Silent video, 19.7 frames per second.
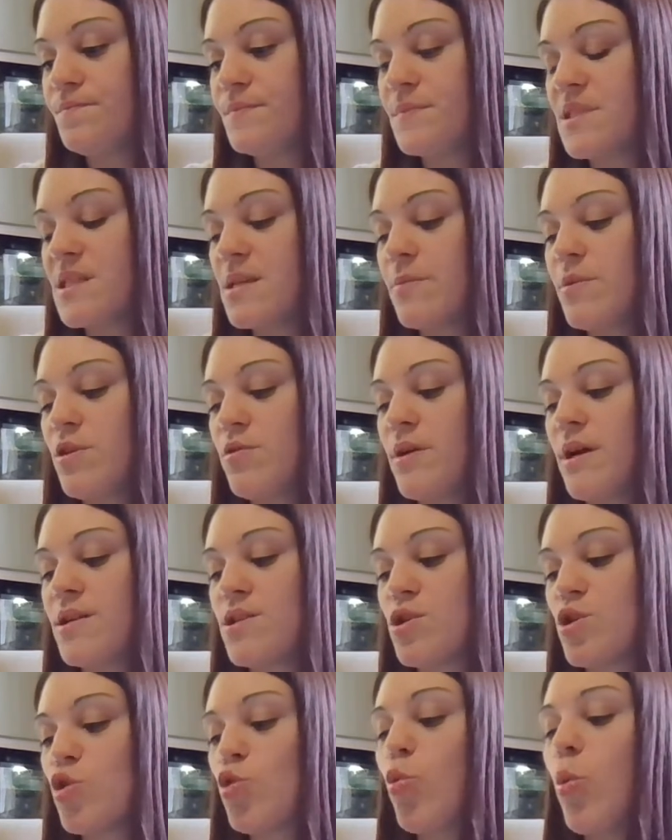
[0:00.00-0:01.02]
Some of you
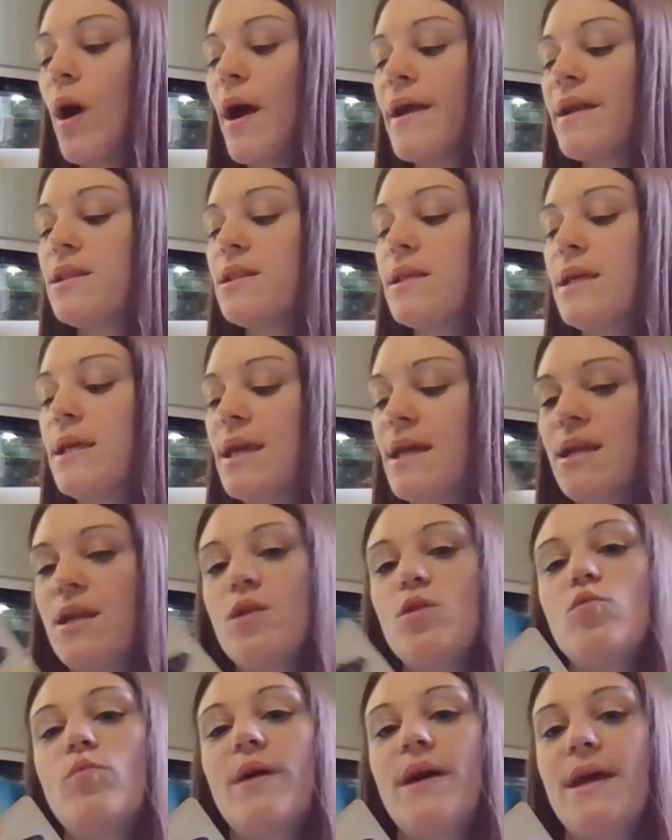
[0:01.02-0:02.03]
guys are quietly getting
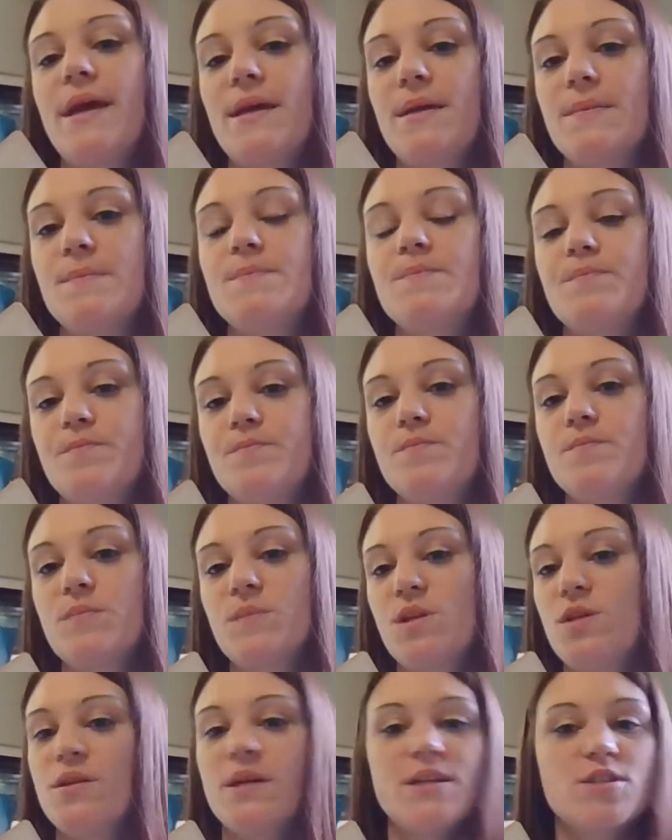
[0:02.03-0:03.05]
away.
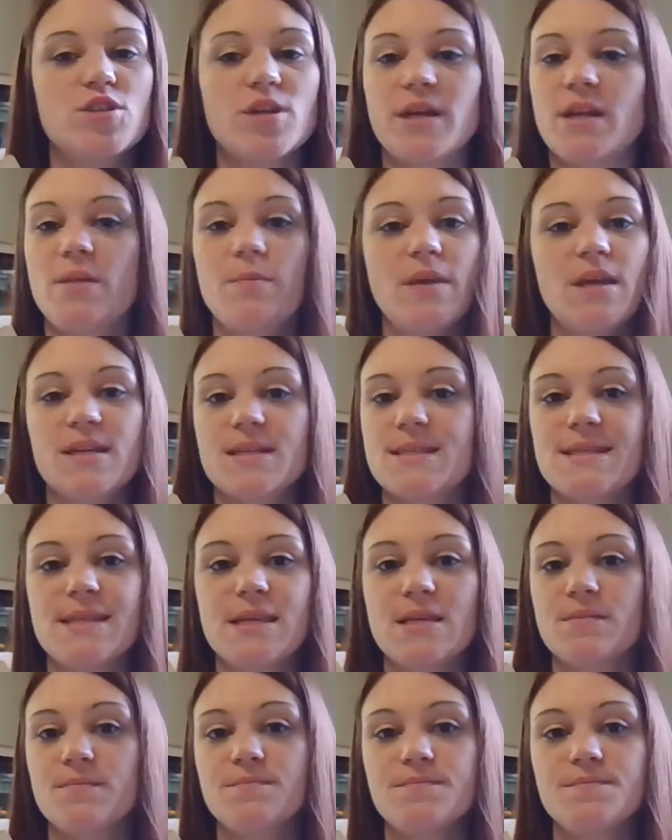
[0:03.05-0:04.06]
You're not trying to make a
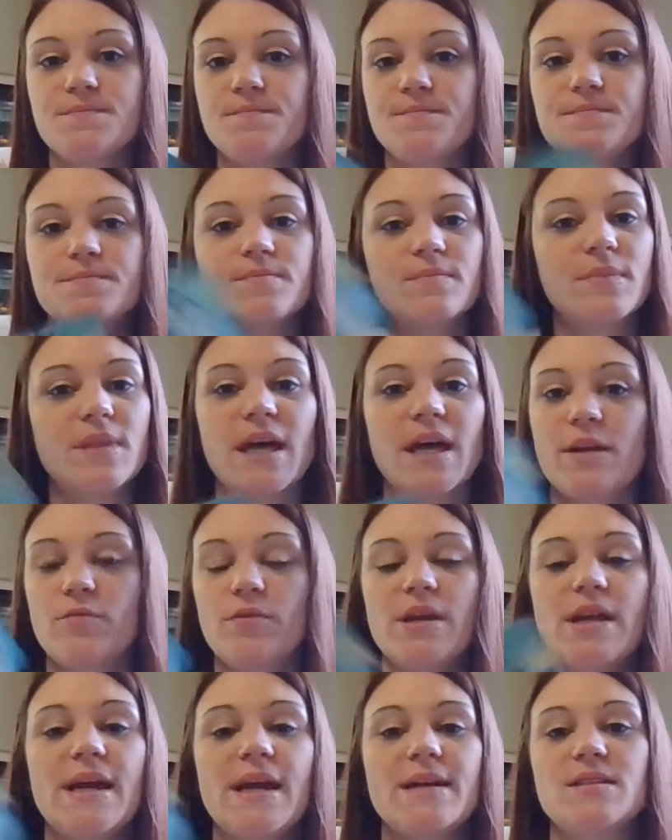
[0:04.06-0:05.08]
scene. Non
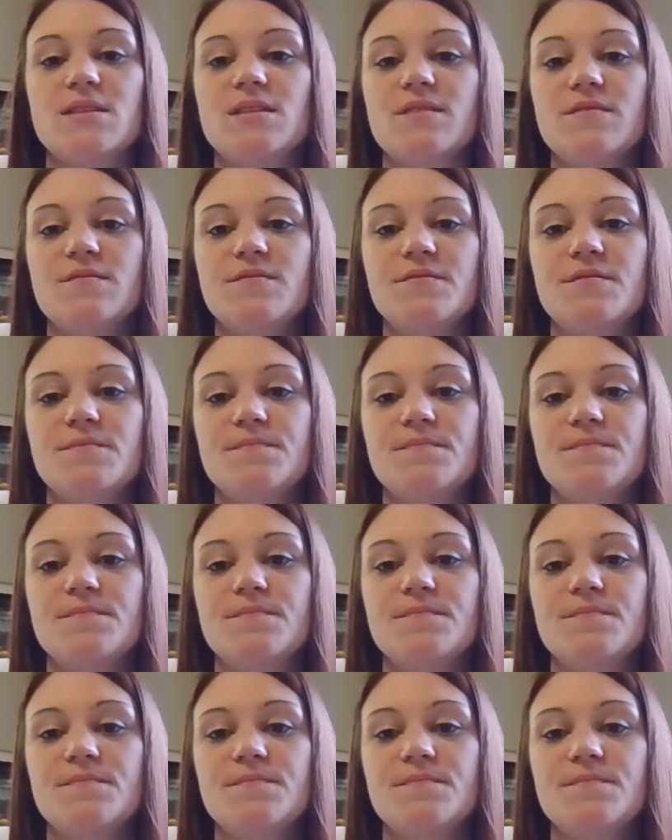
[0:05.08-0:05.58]
reactive.